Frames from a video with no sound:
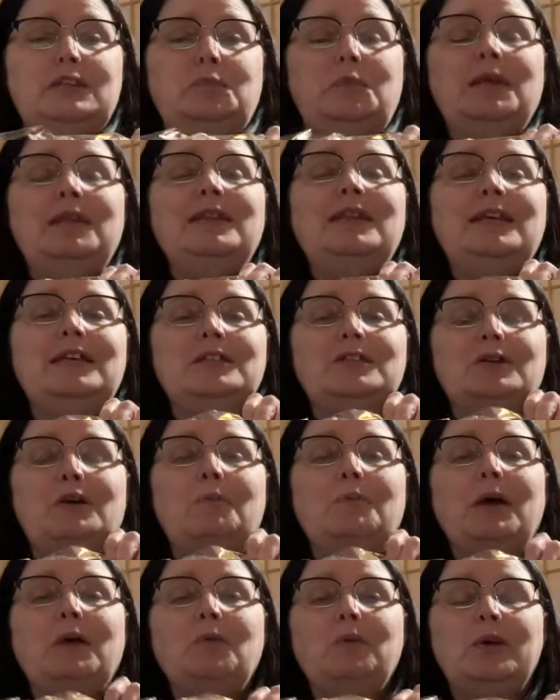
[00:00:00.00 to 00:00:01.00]
spin these
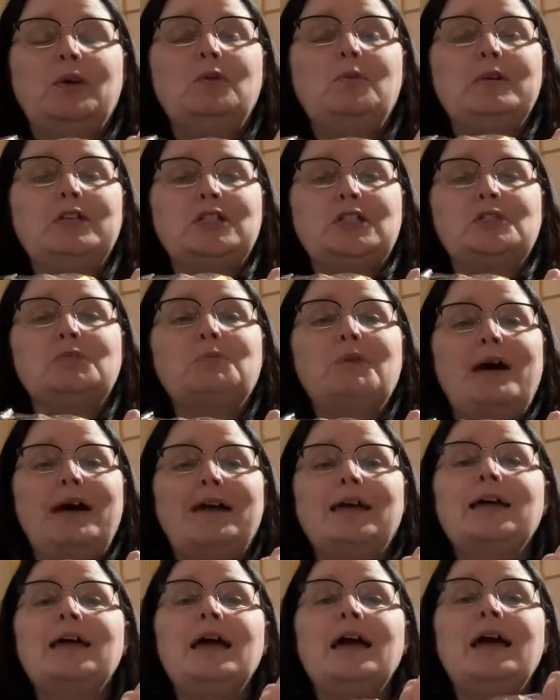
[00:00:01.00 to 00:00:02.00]
on my wheel, which is
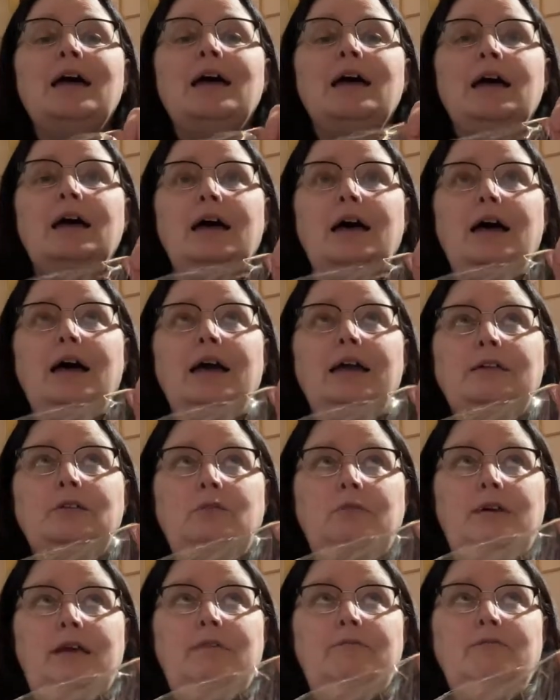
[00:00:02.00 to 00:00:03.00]
why I
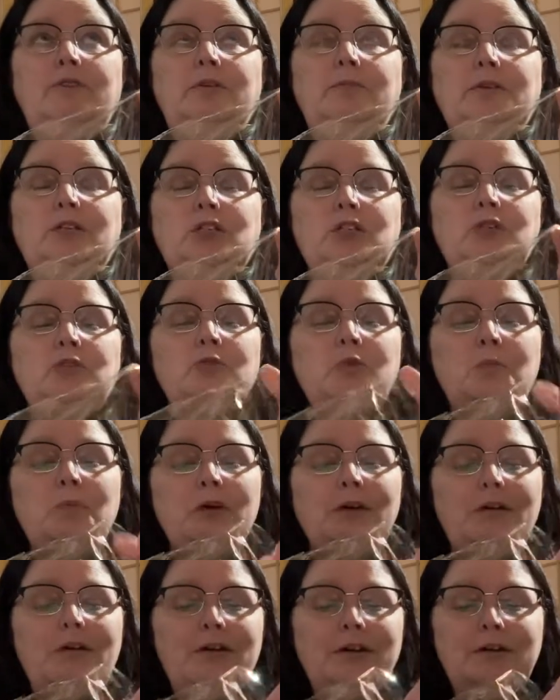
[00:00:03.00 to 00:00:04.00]
don't have very much
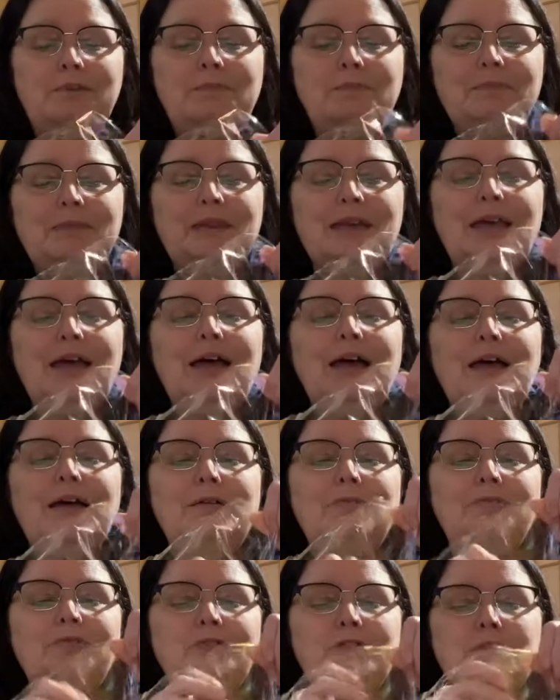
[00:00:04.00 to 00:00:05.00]
throughput on them um,
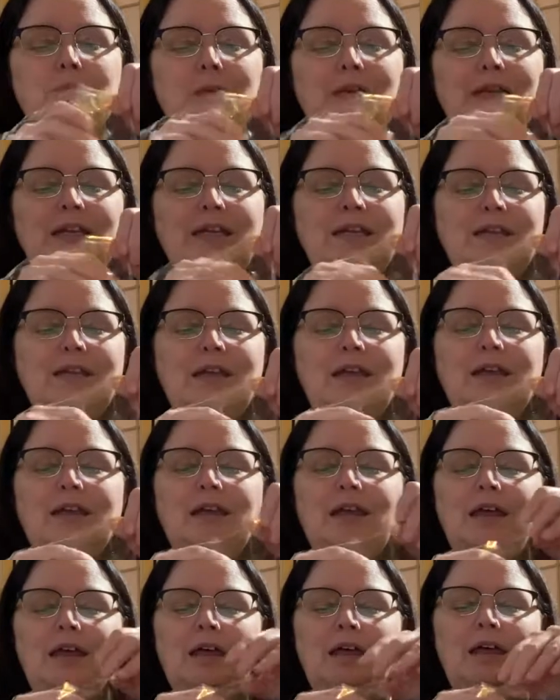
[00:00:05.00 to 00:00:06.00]
for spinning.
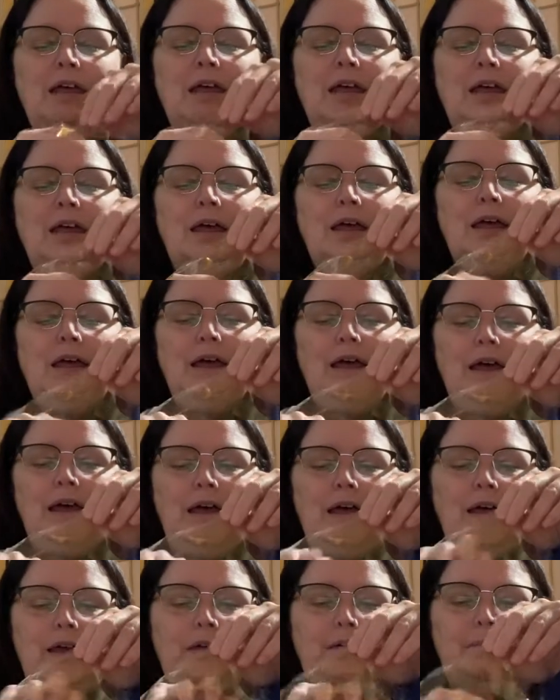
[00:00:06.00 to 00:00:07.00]

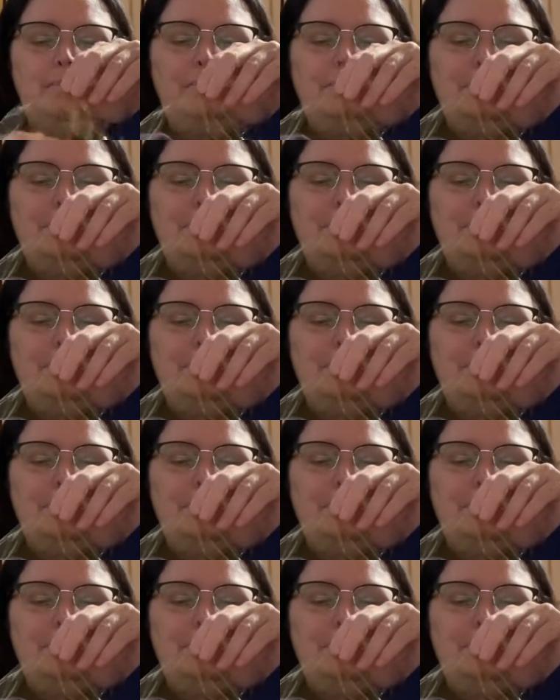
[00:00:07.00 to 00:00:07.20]
Um,